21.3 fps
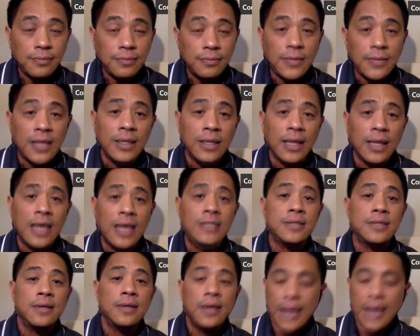The
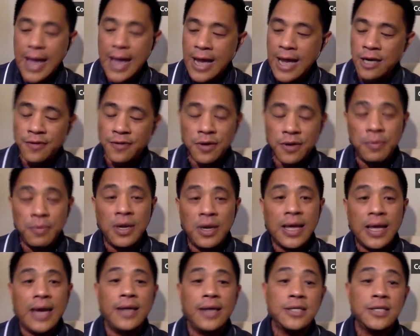last end of
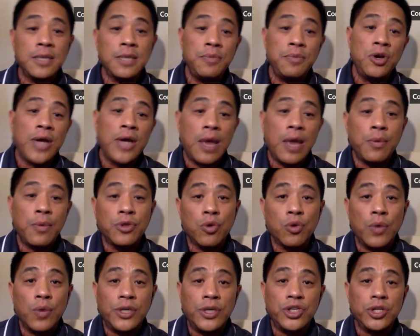communicate is communicate with your
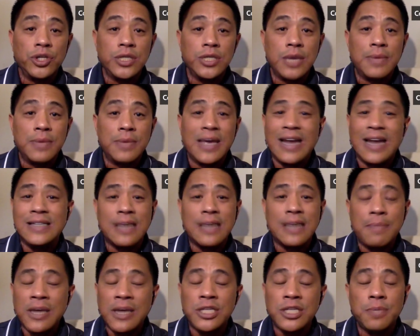regional team. Again, as I
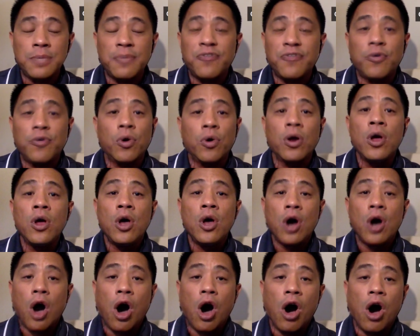mentioned before,
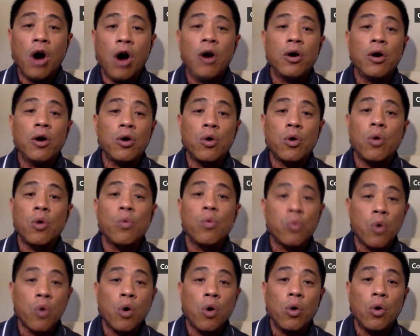our
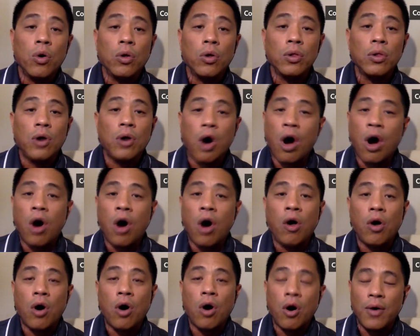role,
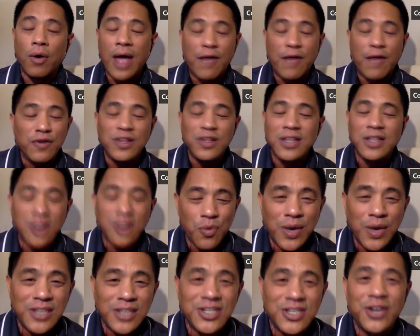everything that
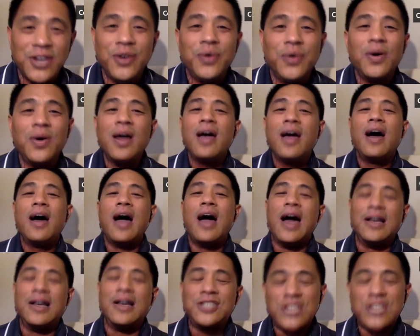we do
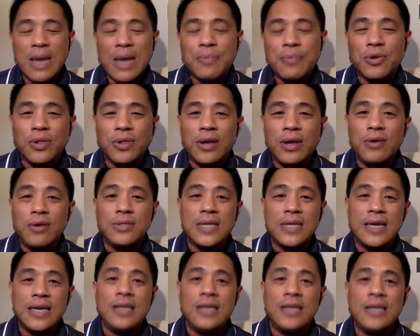as chapter leaders
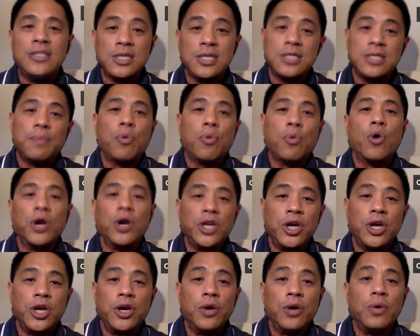is to support
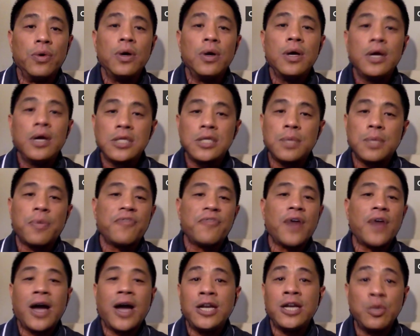you, to
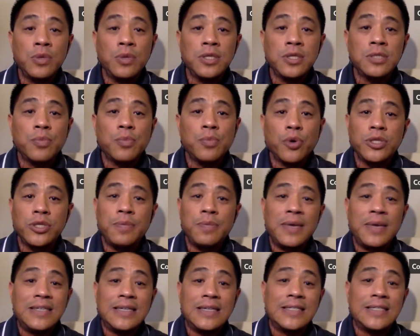provide you with the support to be
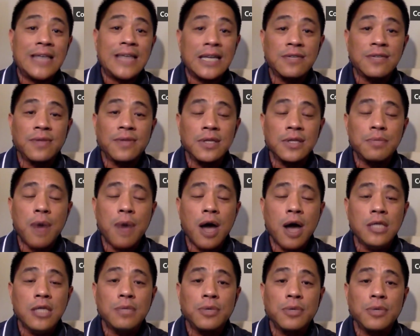as successful as
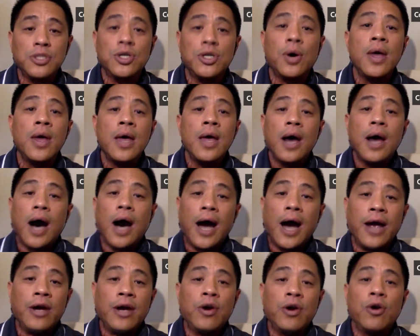possible. So I
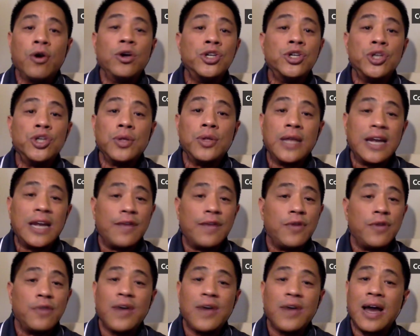encourage you that if
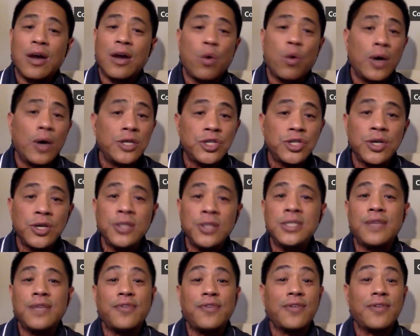you've got questions,
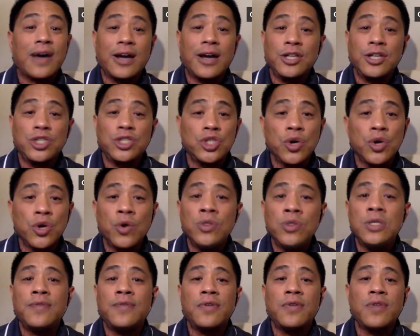if you've got concerns,
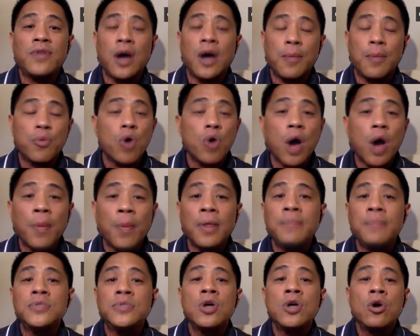if you've got
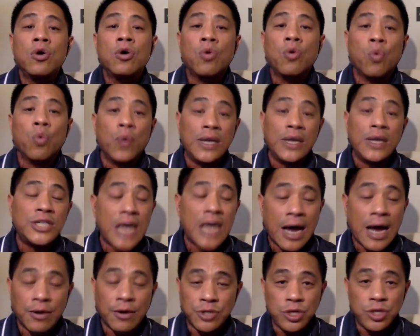problems, reach
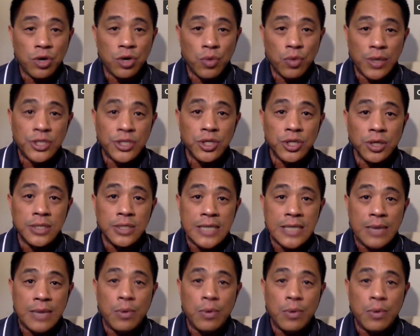out to your regional team.